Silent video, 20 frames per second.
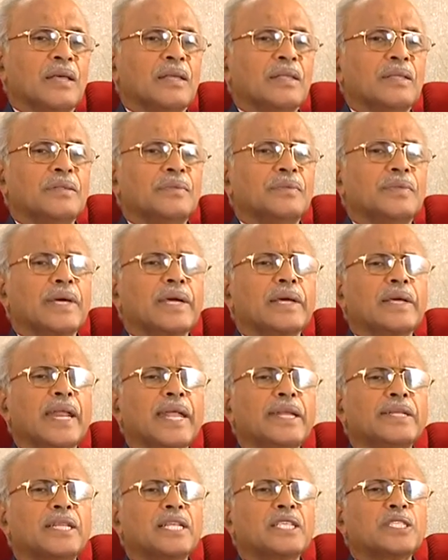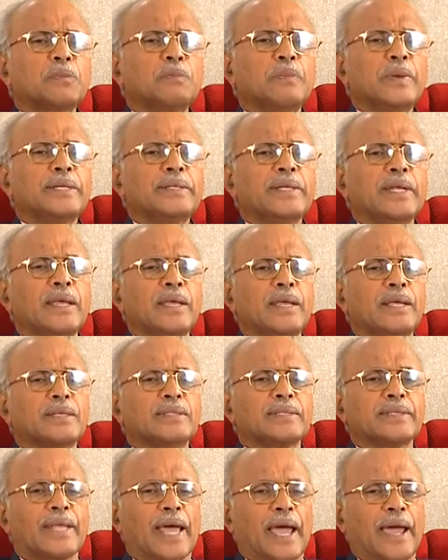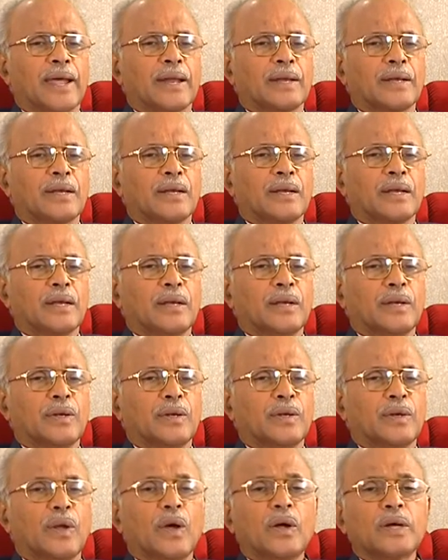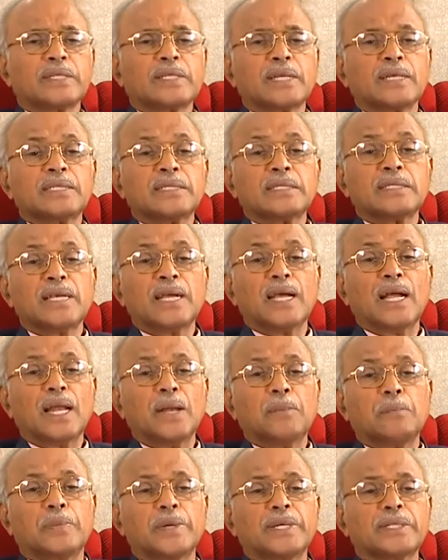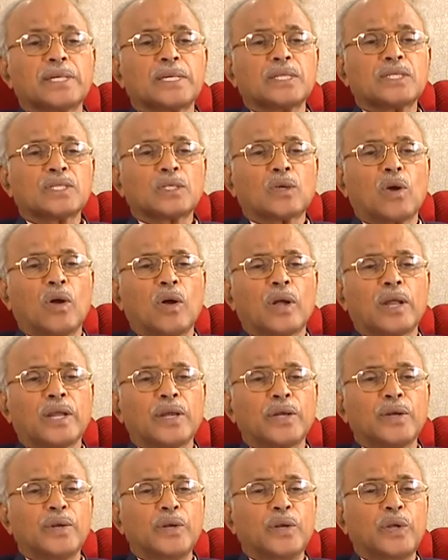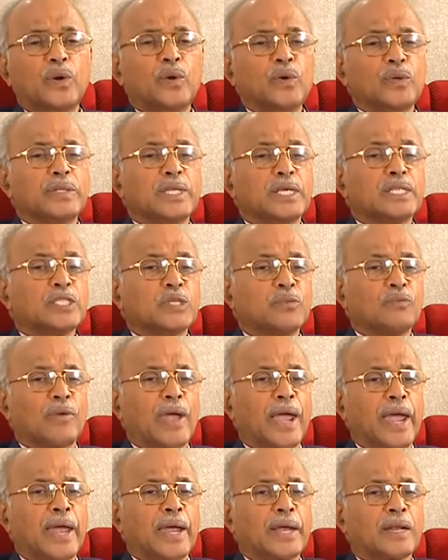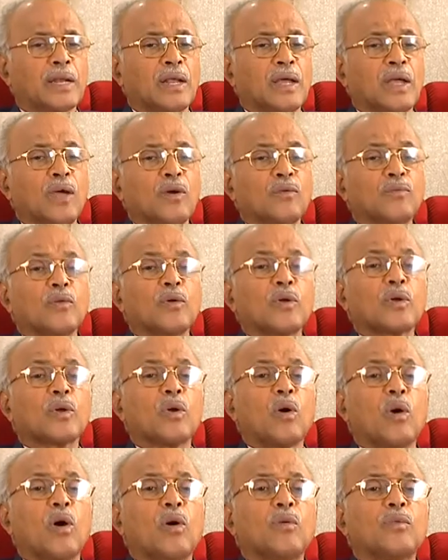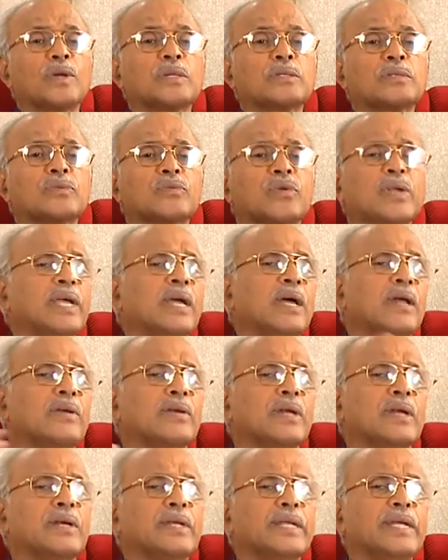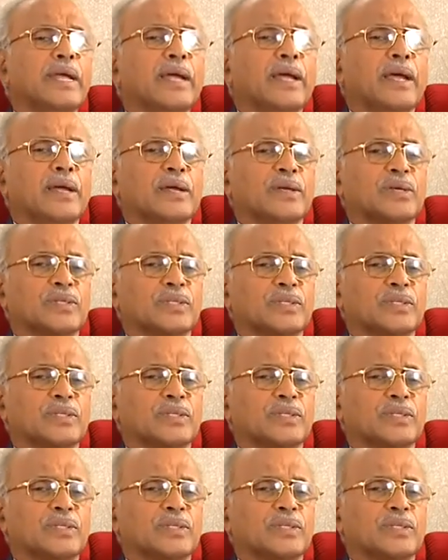The greatest pity is that not a single British scholar knew this fact for over 300 years.